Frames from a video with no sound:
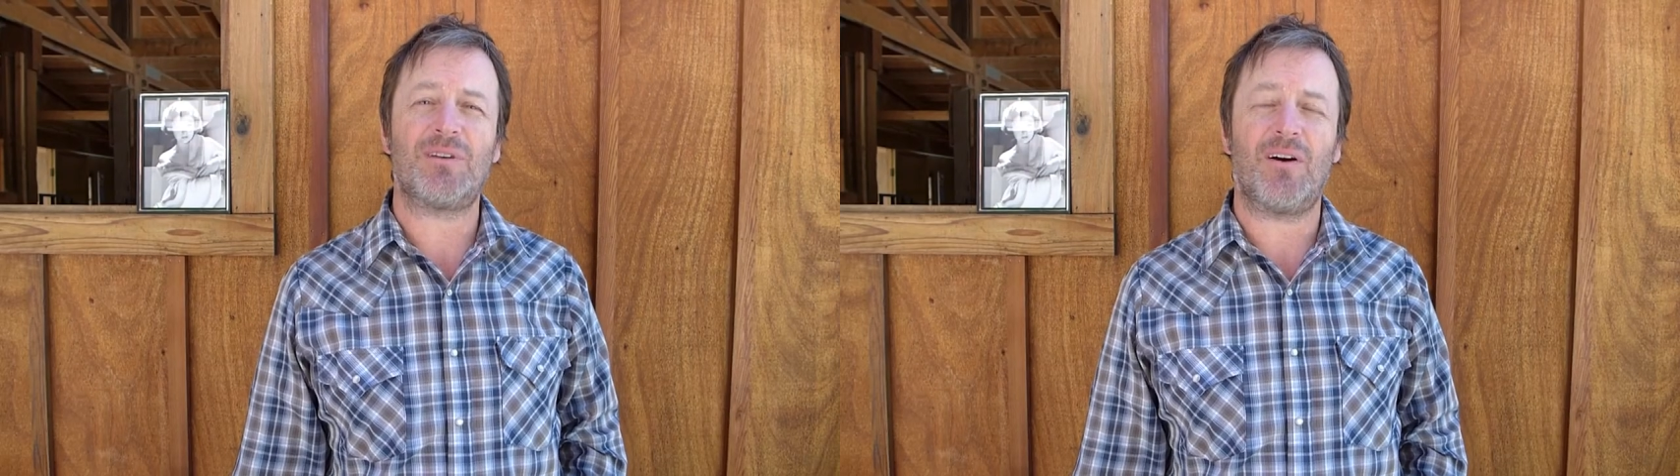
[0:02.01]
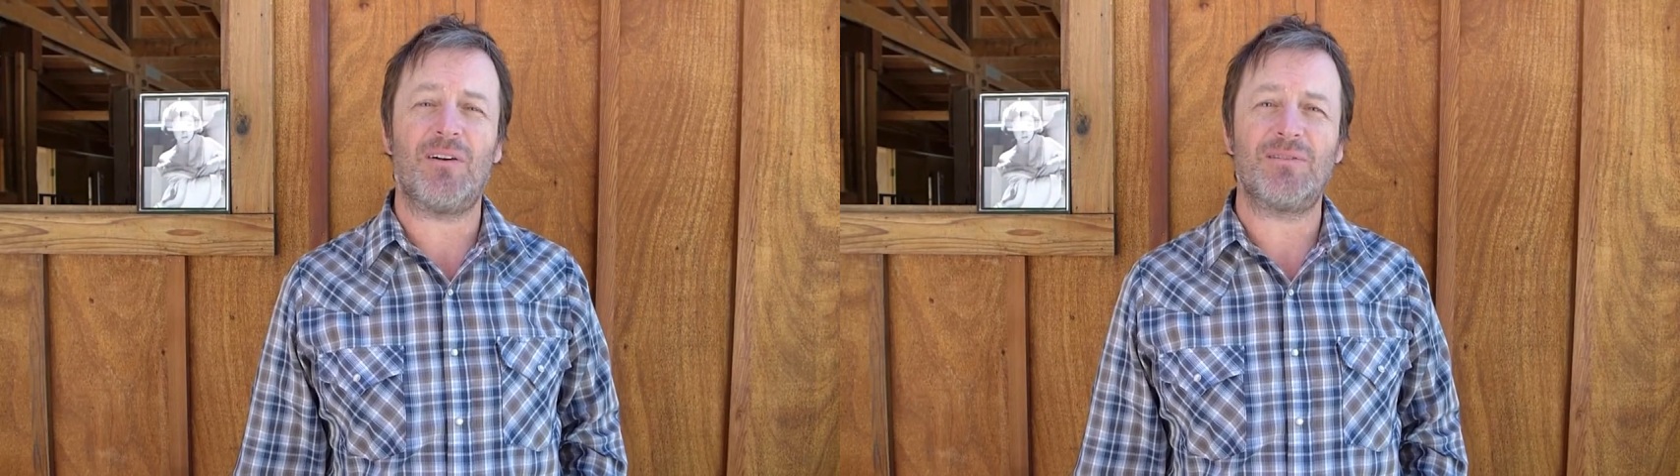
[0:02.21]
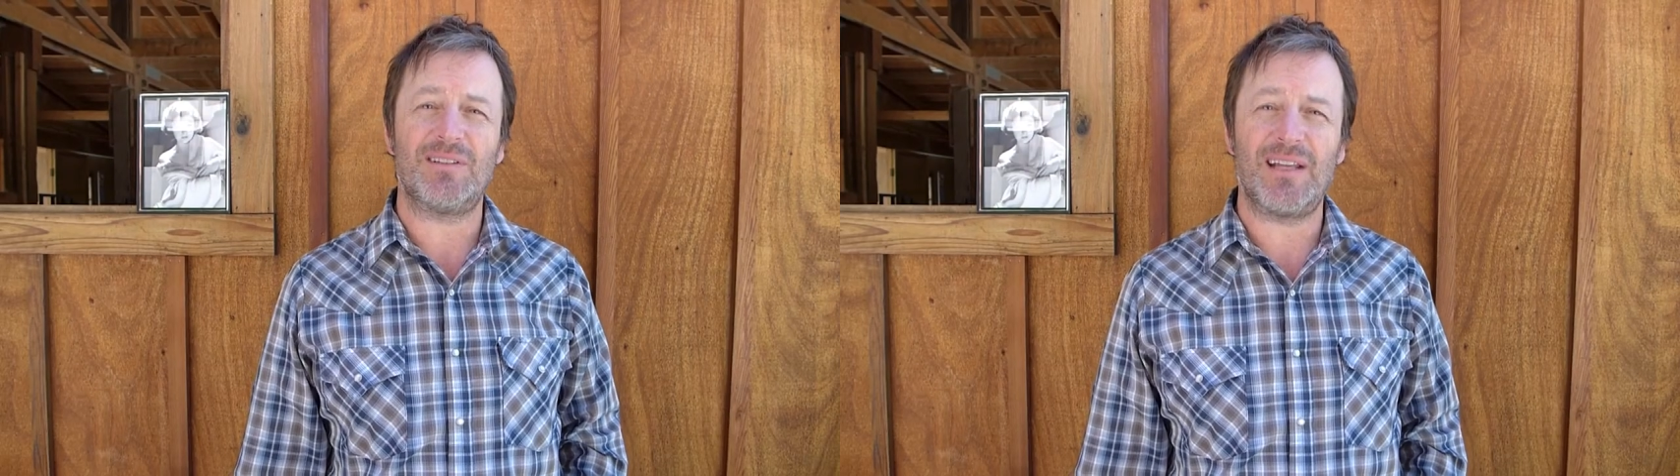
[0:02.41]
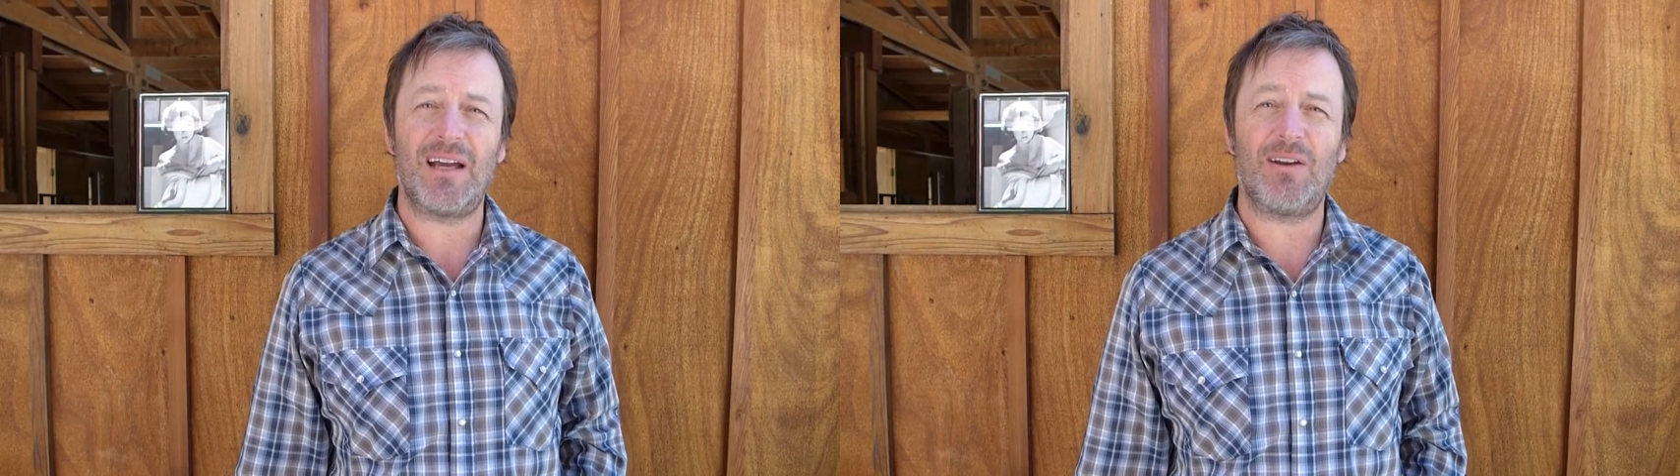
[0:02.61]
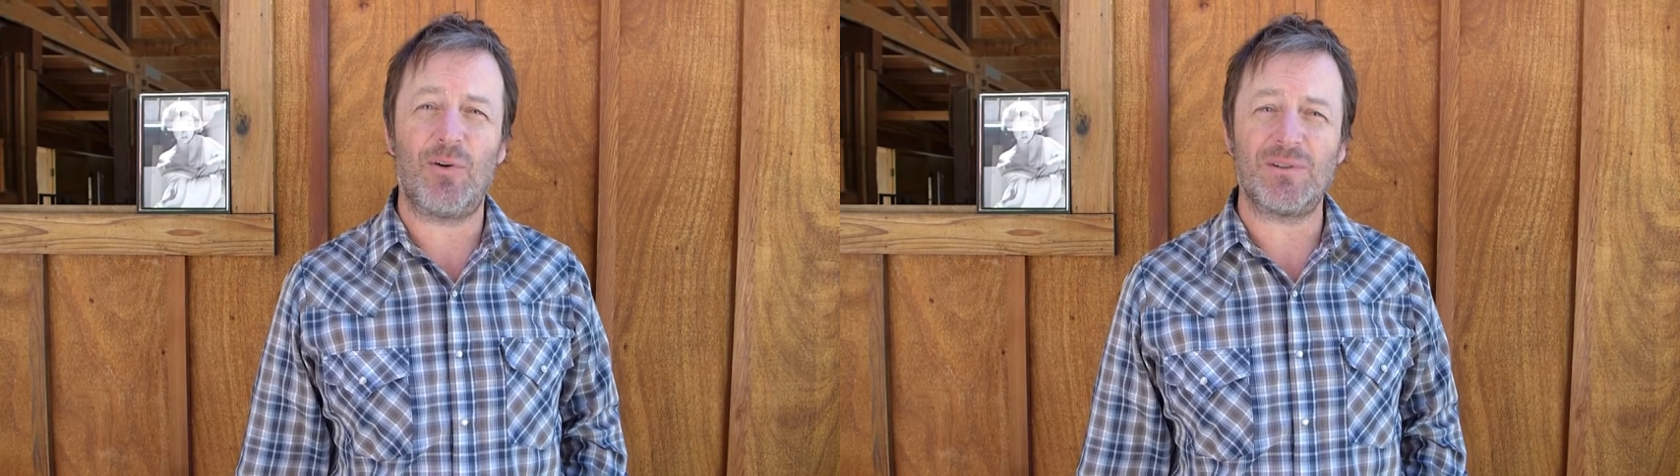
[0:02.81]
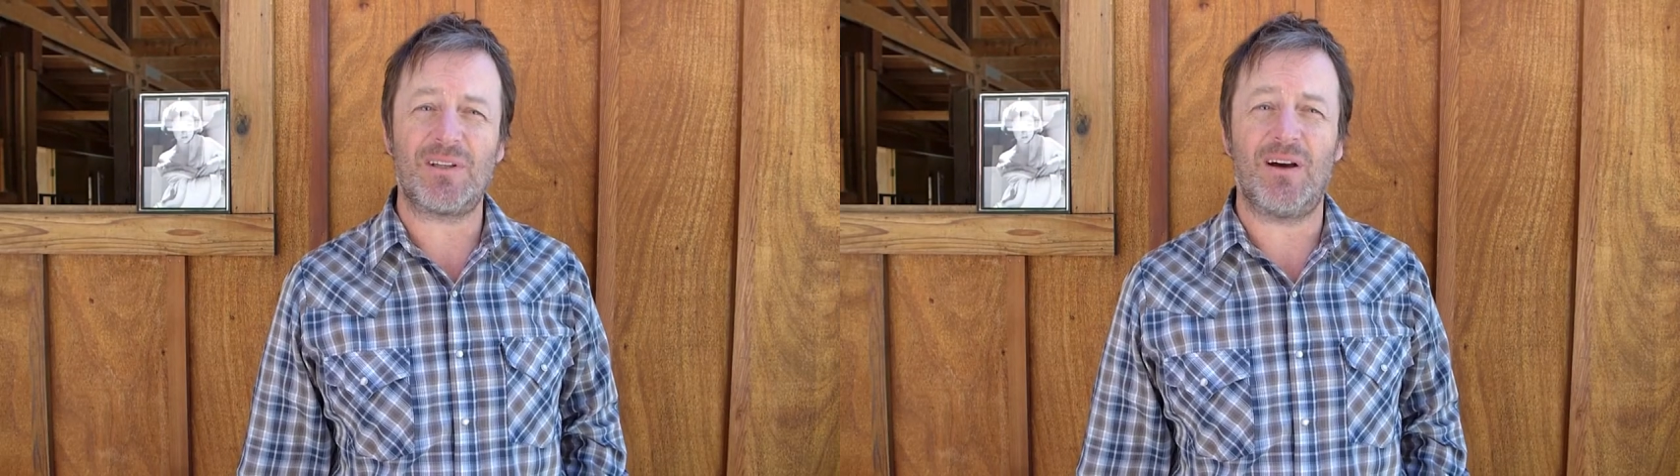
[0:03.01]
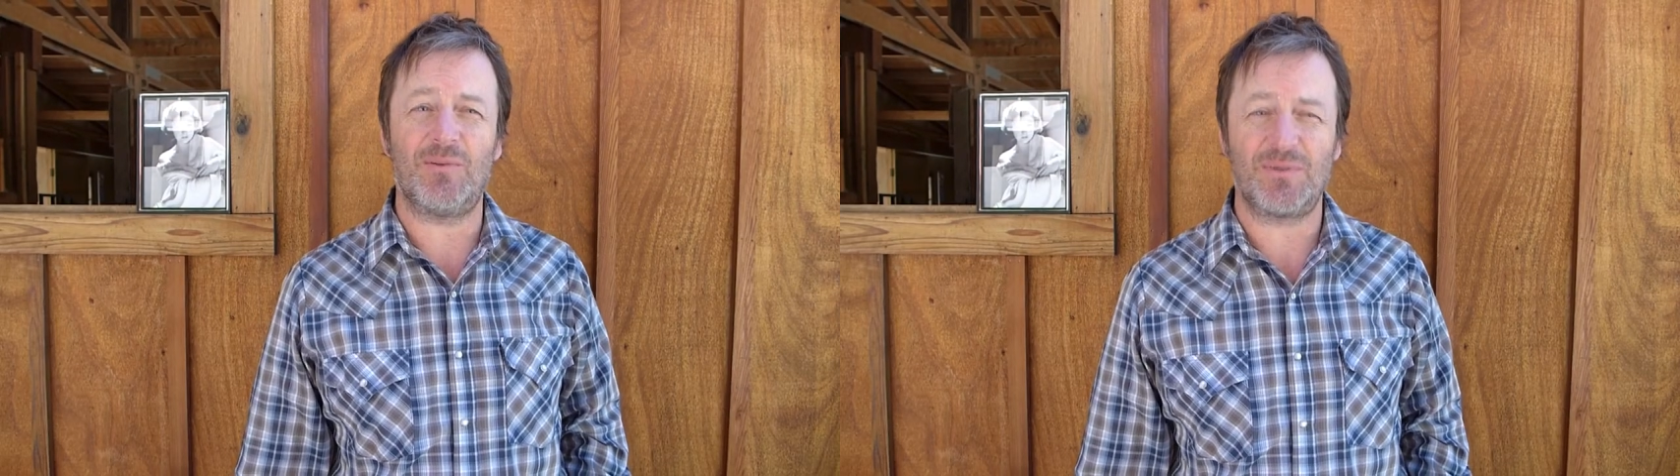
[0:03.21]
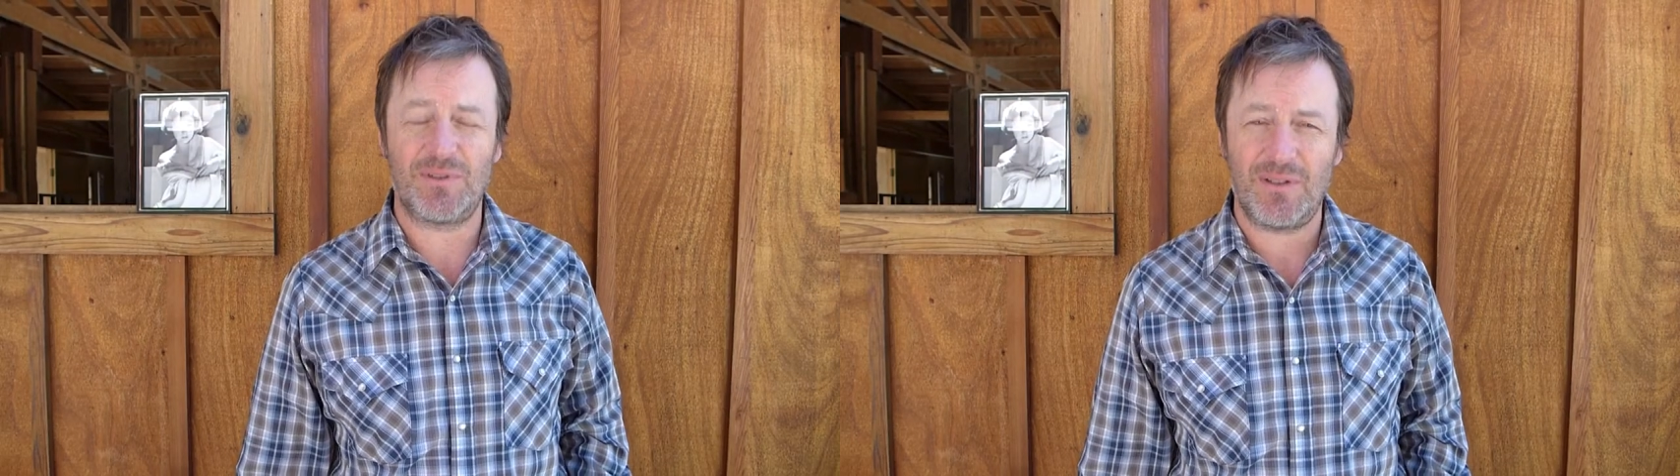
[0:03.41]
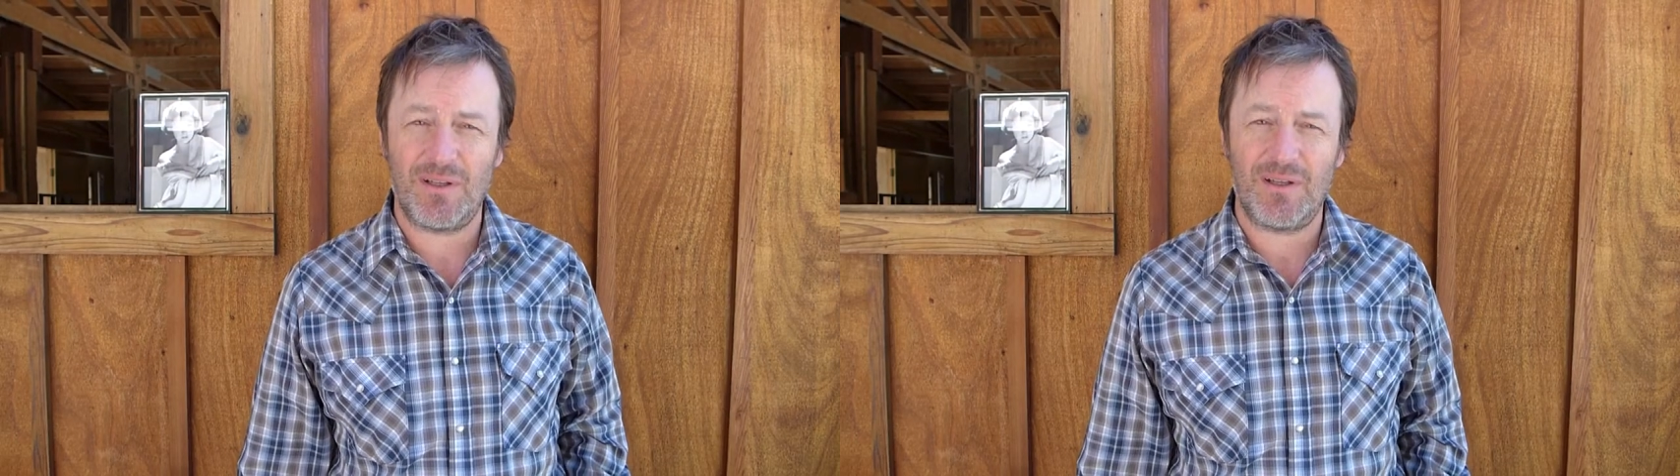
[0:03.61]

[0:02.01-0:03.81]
is called The Night Always Comes.